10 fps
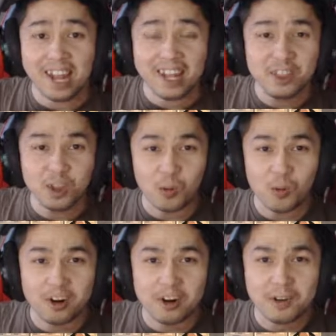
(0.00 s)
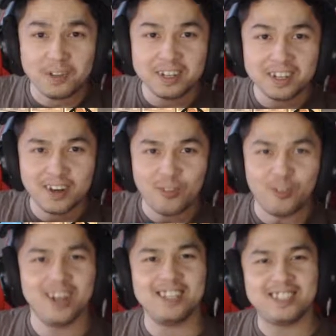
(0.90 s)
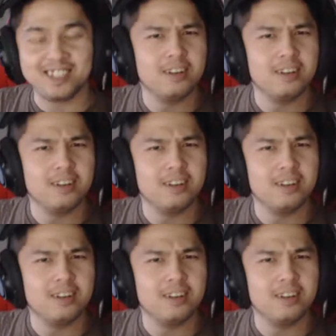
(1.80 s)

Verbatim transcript: end the world? What?